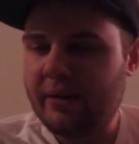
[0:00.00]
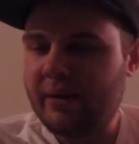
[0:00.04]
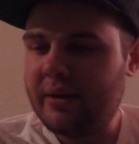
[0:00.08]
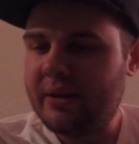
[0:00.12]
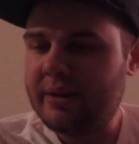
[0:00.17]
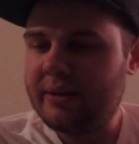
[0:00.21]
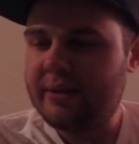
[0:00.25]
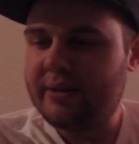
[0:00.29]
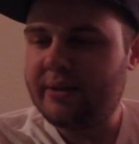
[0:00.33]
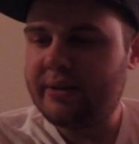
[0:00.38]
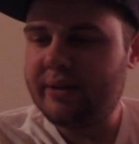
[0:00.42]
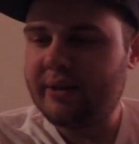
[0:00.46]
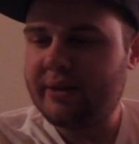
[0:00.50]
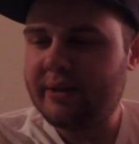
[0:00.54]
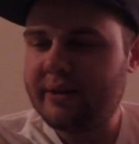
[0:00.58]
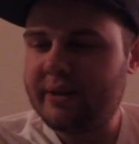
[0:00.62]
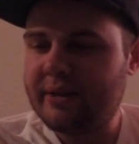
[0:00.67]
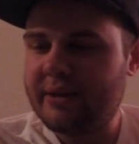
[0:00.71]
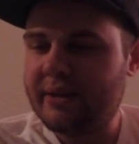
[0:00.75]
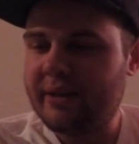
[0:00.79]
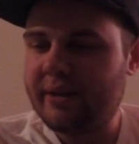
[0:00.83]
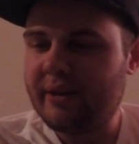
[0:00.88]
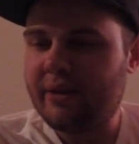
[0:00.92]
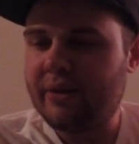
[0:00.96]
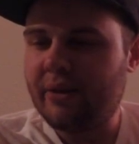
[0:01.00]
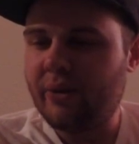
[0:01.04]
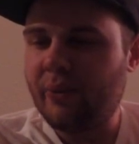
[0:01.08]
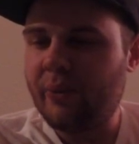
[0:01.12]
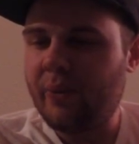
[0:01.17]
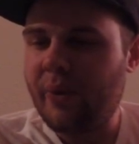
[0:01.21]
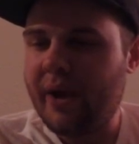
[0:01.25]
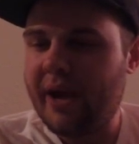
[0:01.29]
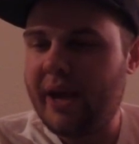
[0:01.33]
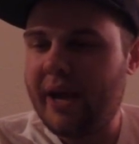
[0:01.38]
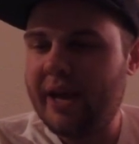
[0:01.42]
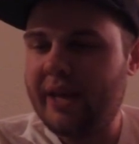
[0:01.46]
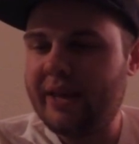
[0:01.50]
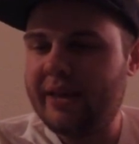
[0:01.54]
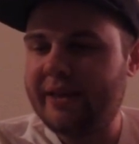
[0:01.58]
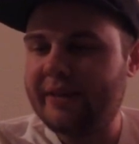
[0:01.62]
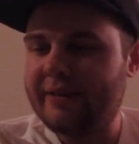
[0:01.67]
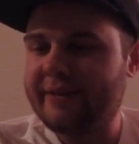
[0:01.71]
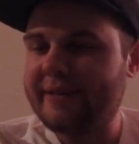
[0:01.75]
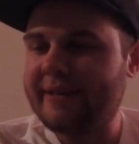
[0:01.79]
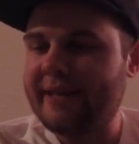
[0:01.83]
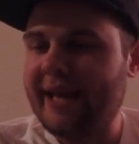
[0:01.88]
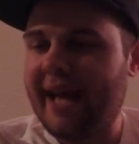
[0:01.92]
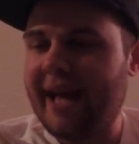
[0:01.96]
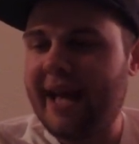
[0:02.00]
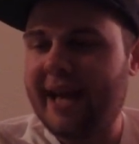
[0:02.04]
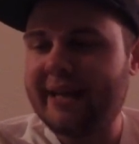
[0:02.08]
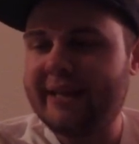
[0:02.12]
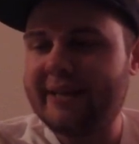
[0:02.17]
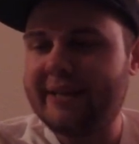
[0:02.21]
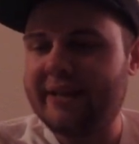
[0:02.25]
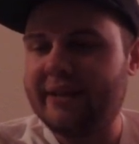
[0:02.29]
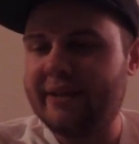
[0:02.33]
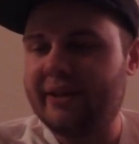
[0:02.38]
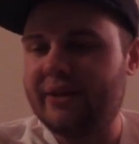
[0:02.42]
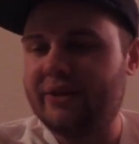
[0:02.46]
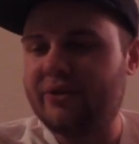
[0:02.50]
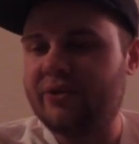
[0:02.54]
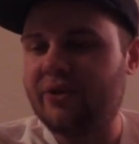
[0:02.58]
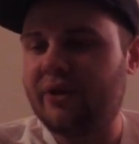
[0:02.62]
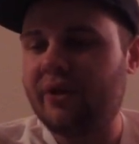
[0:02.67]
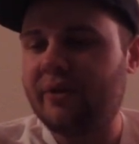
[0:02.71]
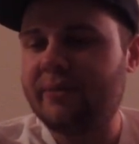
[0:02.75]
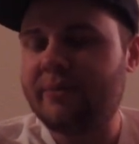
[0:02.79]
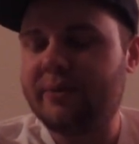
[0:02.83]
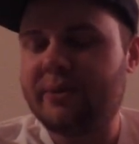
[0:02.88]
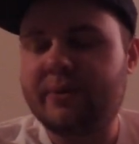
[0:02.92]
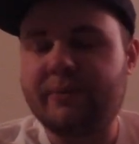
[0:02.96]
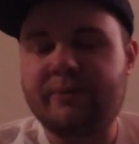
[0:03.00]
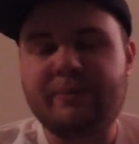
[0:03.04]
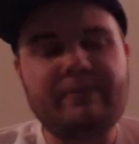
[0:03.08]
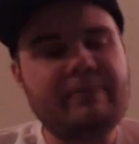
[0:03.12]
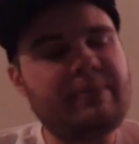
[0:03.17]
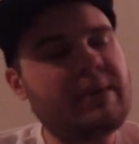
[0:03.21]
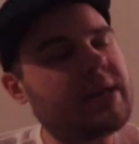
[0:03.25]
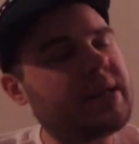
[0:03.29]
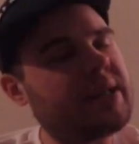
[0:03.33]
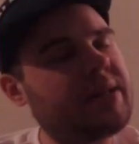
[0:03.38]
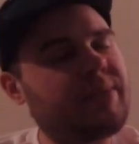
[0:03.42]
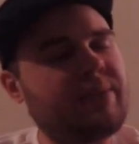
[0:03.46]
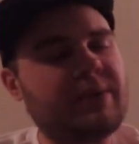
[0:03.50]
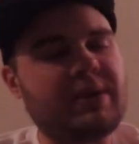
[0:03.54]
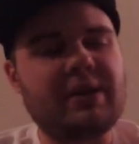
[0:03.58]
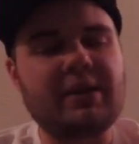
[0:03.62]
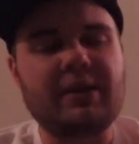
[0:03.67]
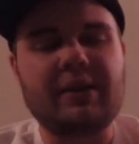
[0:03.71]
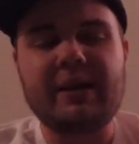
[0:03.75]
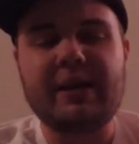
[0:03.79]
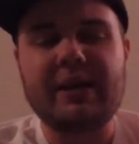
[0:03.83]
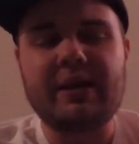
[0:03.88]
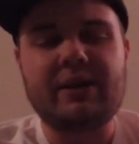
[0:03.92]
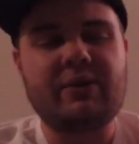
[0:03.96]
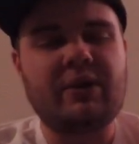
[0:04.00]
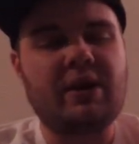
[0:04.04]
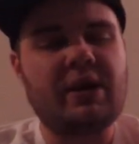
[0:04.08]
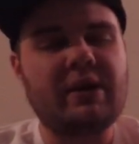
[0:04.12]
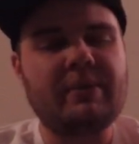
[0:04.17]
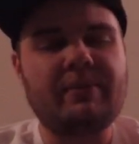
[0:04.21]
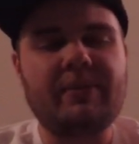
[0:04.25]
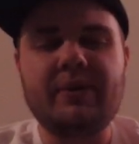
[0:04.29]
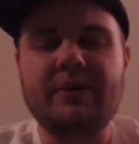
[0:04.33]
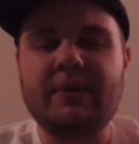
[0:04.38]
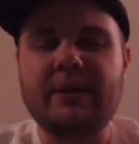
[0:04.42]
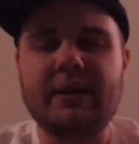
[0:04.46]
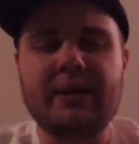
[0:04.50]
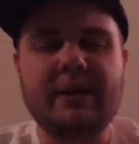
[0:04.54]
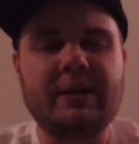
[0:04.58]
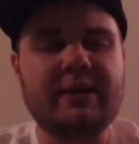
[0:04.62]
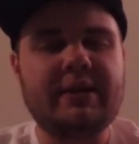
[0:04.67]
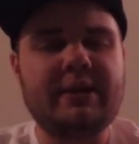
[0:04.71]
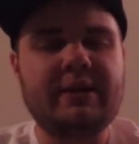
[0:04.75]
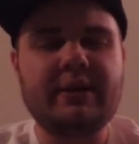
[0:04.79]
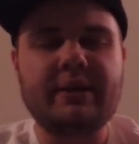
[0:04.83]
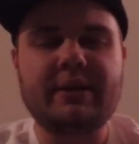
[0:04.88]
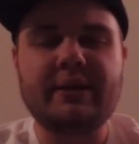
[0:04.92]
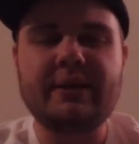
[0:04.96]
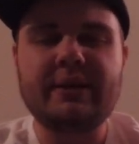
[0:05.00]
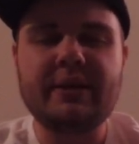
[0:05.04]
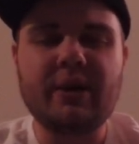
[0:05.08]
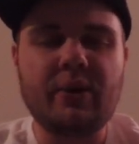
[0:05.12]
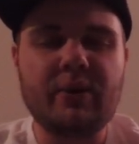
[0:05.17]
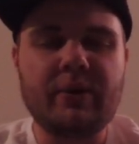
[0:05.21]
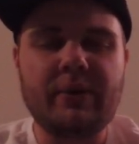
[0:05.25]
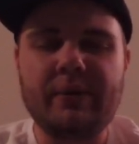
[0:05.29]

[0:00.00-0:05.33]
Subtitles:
It's just the way the sax and the drums mixed with the electronic music is just so